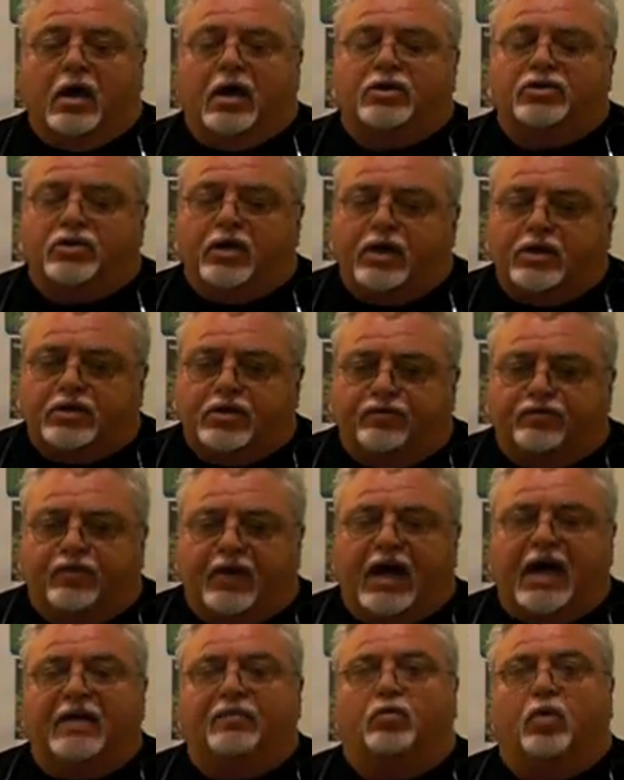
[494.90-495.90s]
actually it's a
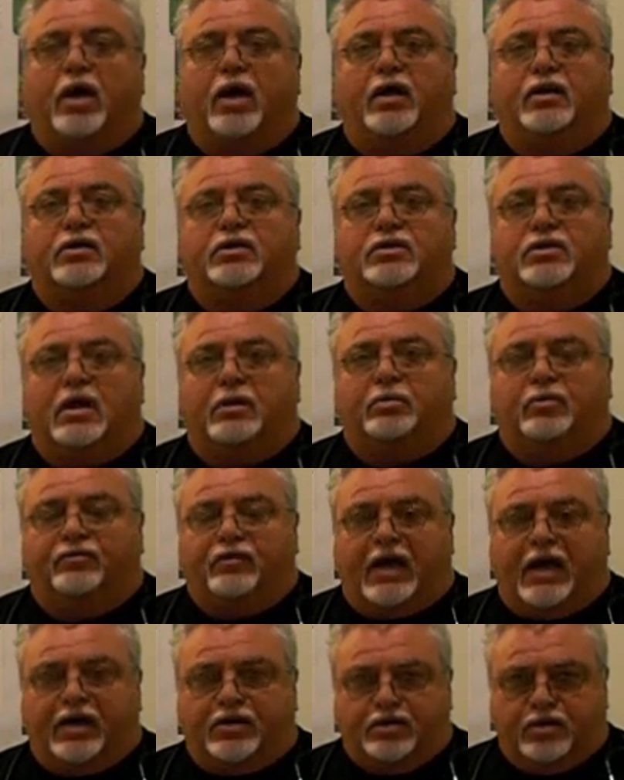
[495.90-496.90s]
5-way December
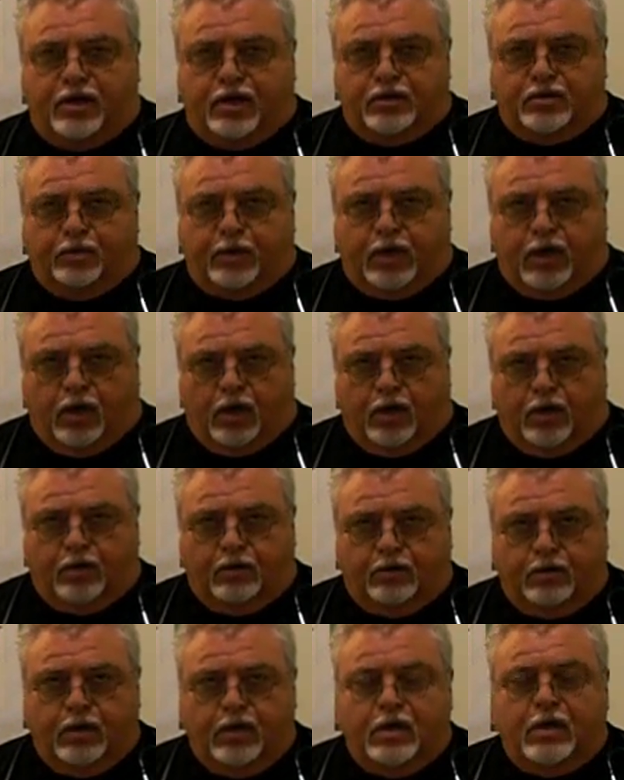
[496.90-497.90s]
vaccination color
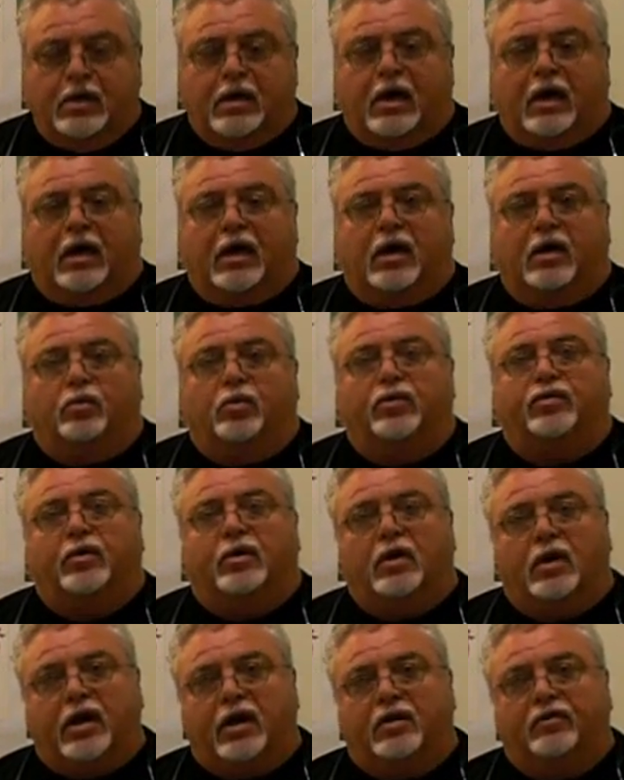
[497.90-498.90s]
with the
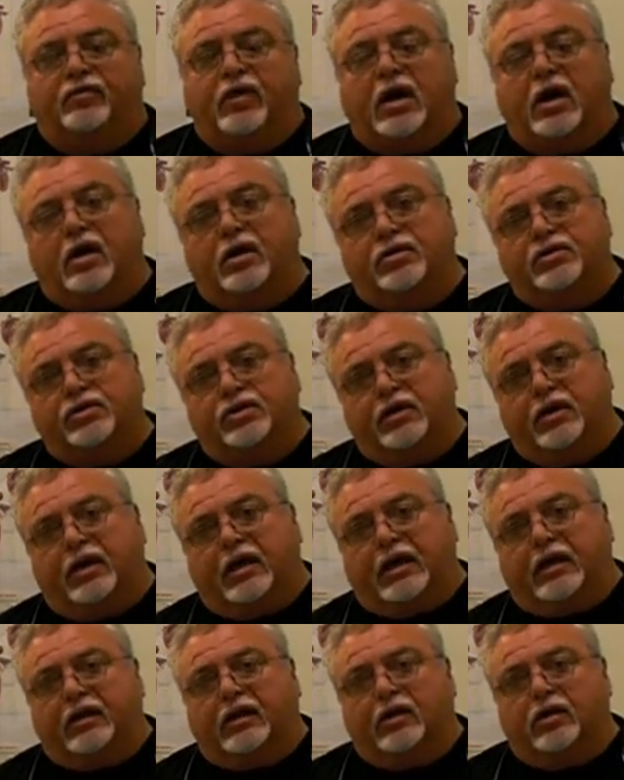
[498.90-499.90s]
Calica virus
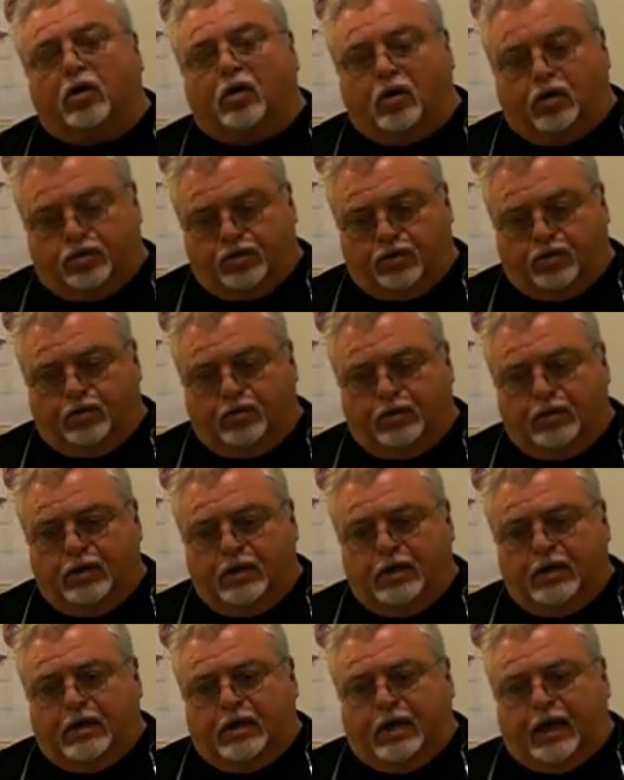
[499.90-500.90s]
in it also.
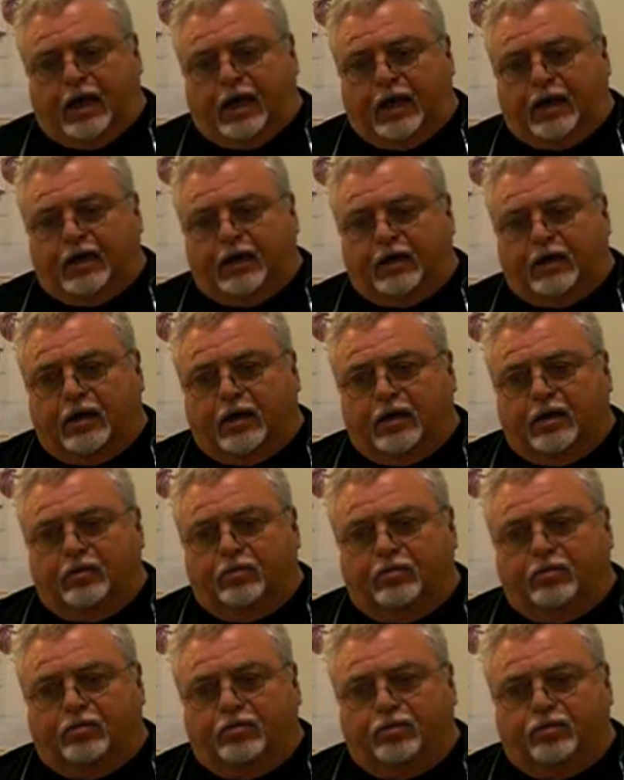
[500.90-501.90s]
And
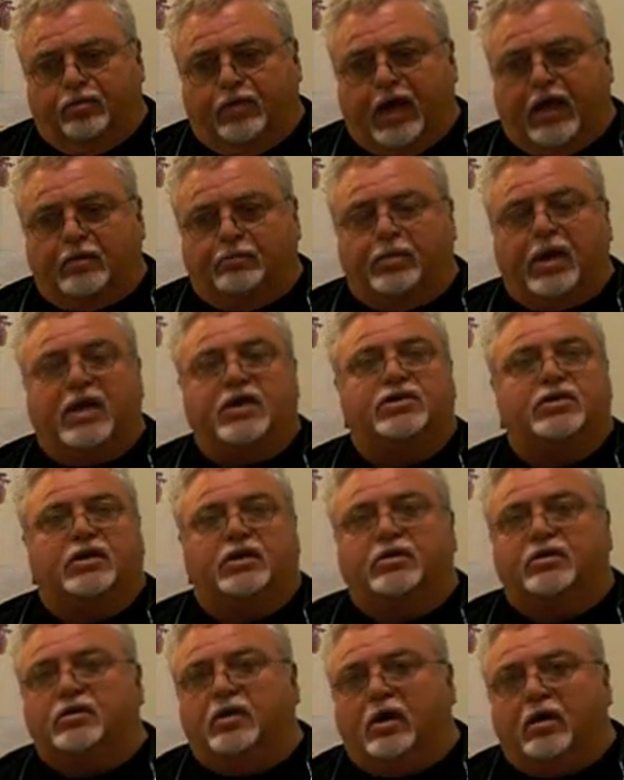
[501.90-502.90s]
that
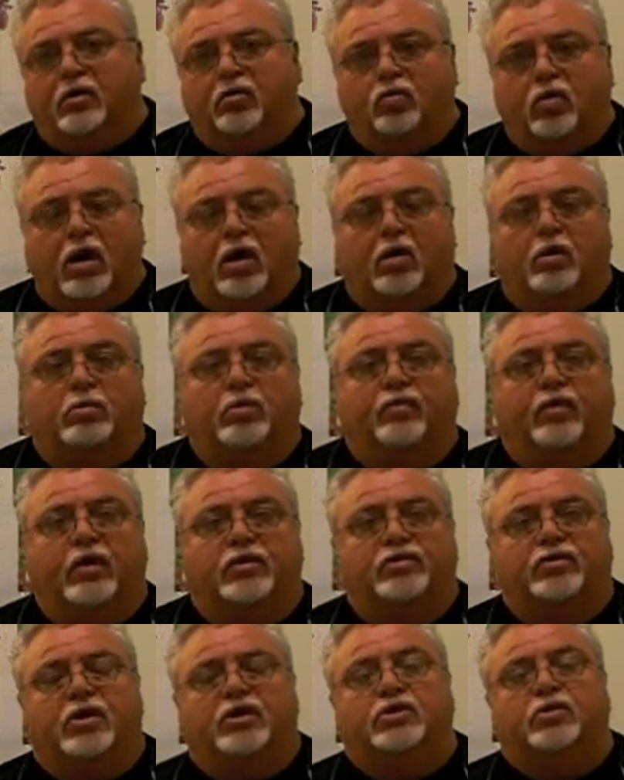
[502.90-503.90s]
basic realm of
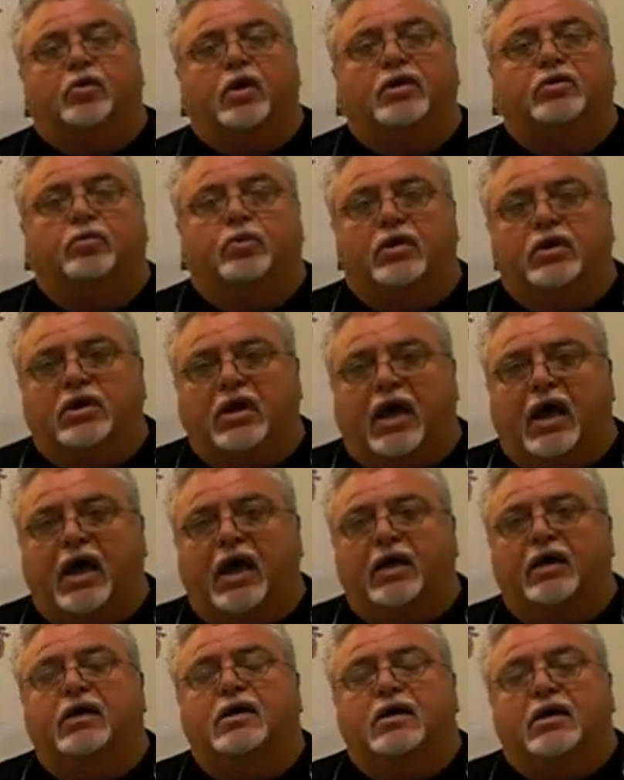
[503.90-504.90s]
that situation with
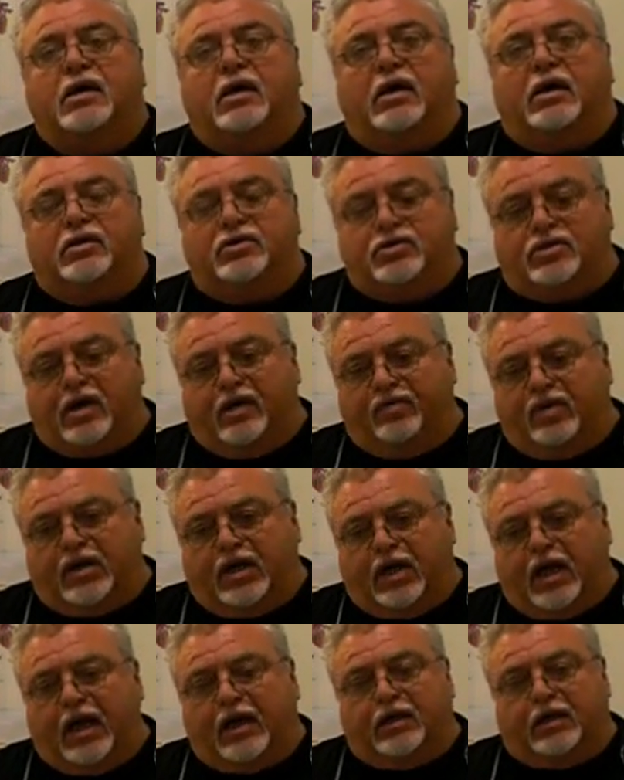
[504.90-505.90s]
tag is
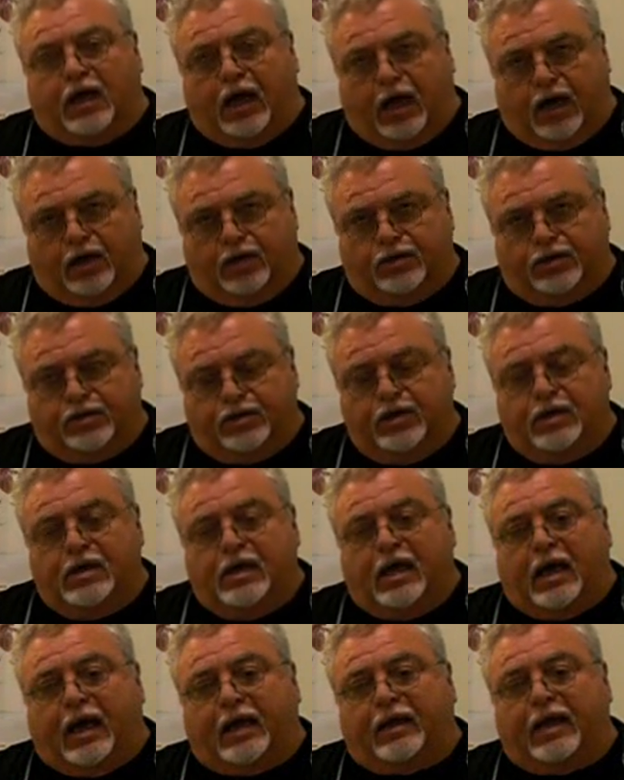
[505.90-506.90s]
$78.
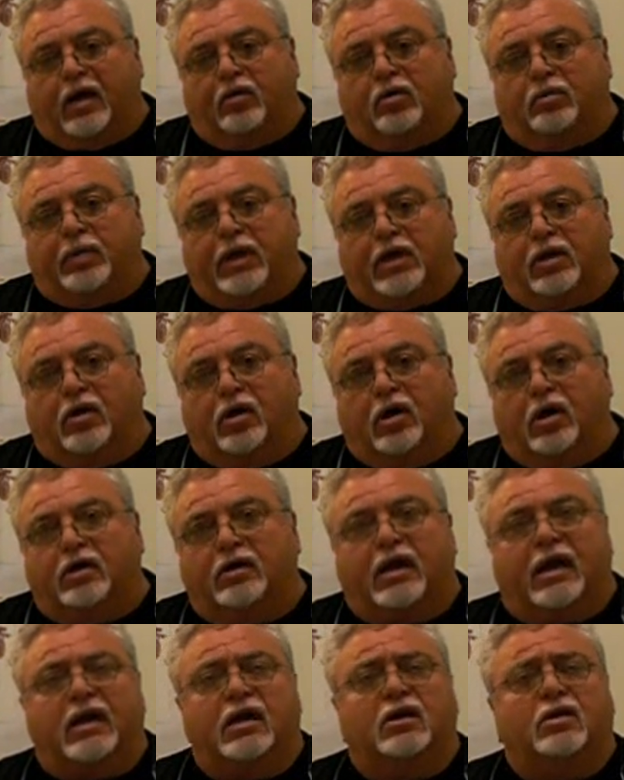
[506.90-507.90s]
And that would be
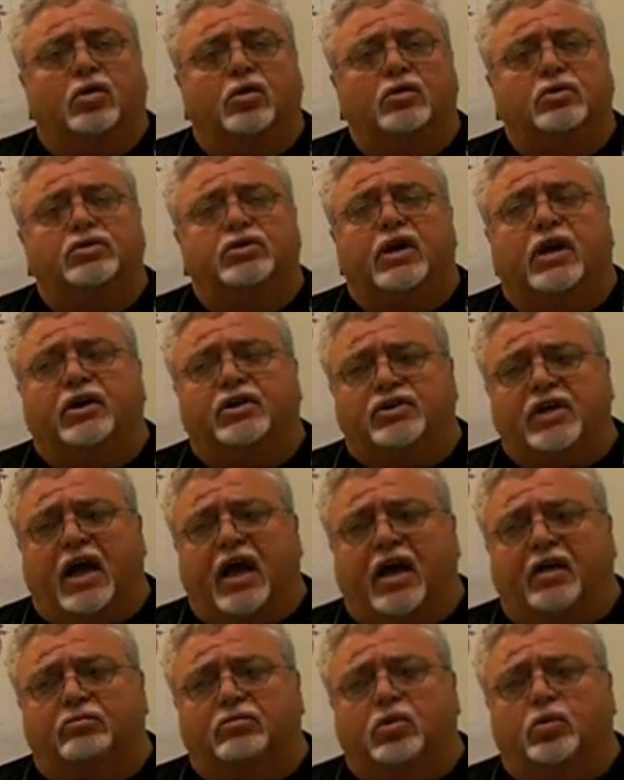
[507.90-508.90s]
good. That includes the
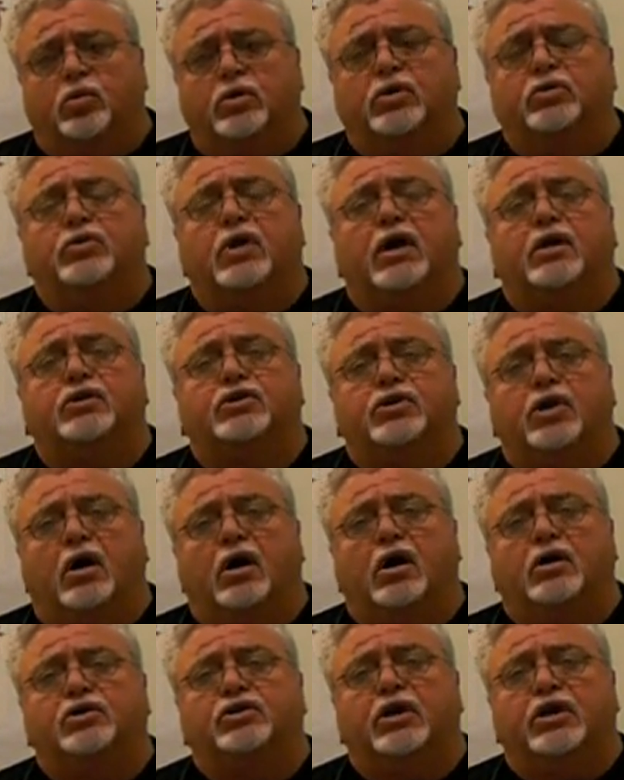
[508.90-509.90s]
exam. We do not
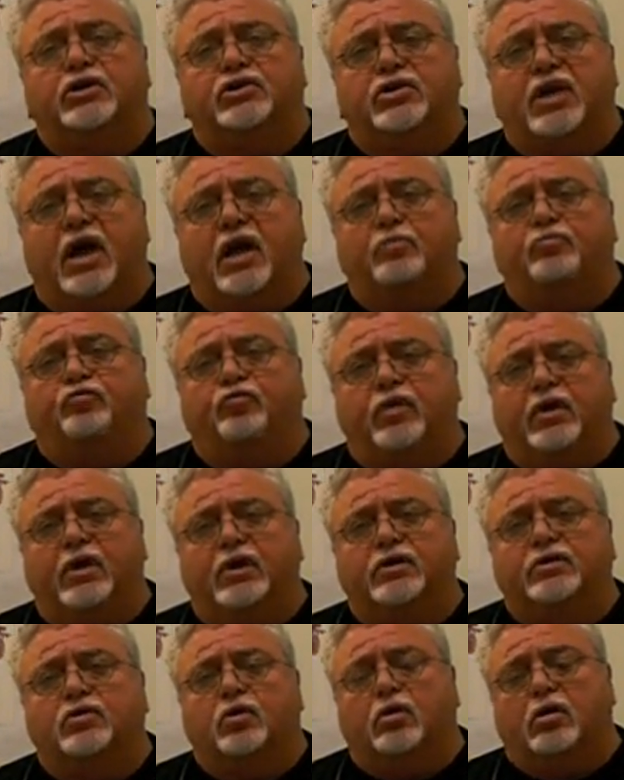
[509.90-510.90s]
charge exam
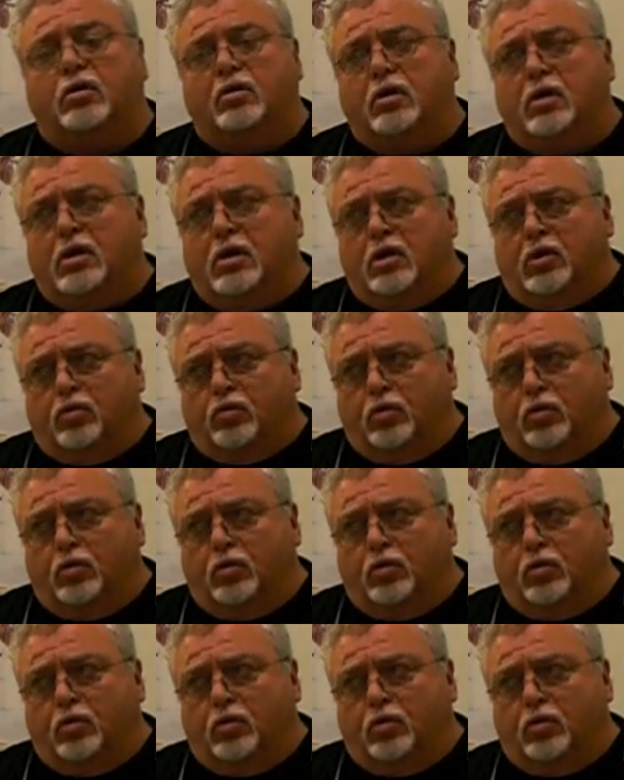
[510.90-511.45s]
fees or